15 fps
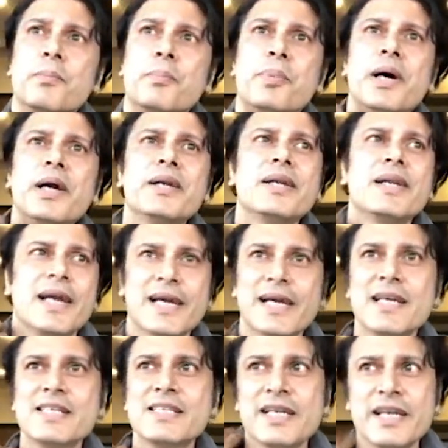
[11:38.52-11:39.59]
But like
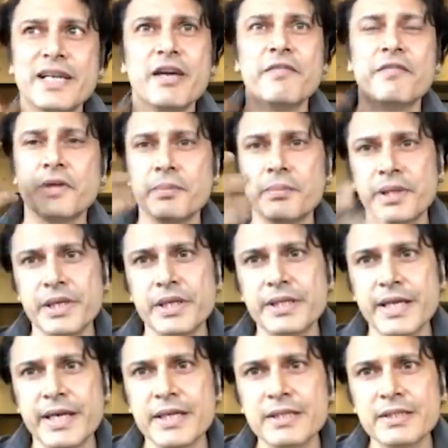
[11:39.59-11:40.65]
I said, everybody
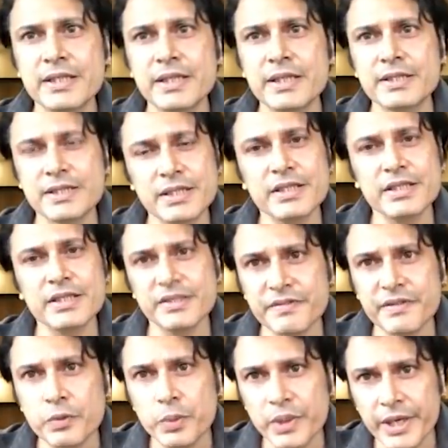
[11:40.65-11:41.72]
takes things in a
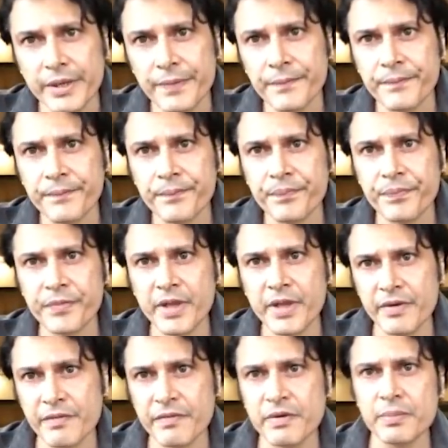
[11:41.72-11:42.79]
different way.
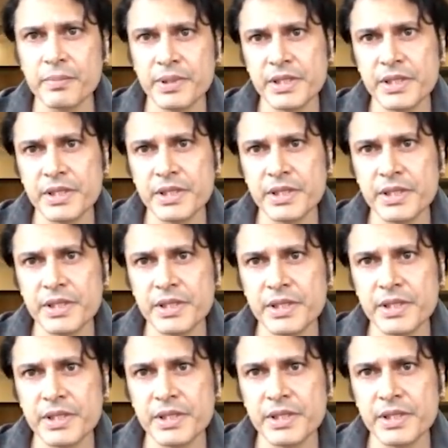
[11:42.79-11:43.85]
Everybody's got a
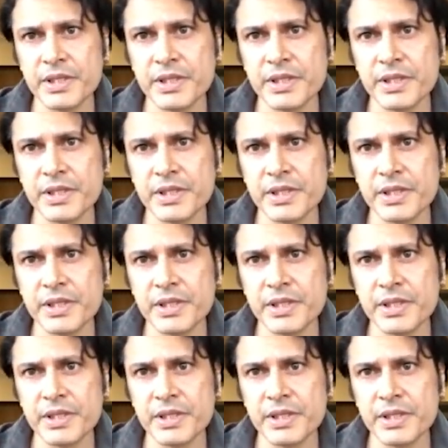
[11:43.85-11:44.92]
different
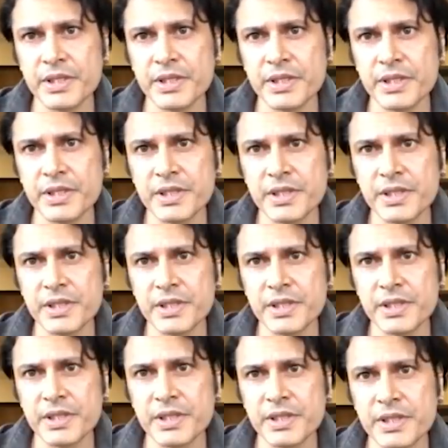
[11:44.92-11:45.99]

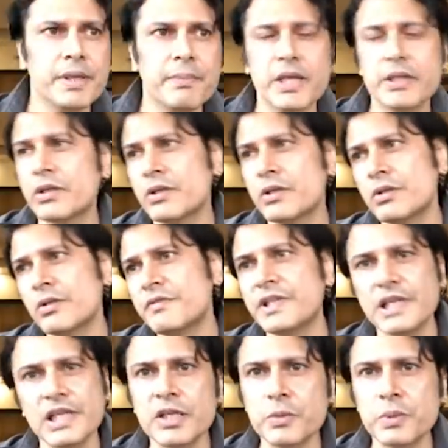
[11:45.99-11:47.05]
way, method of
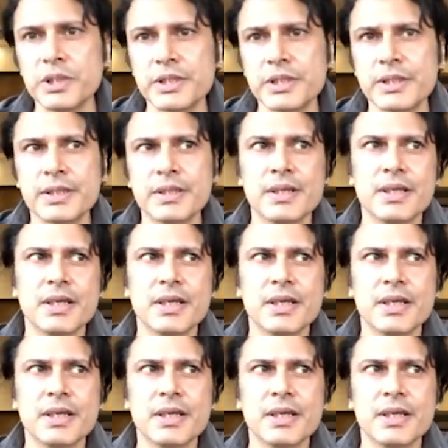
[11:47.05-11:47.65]
dealing with it.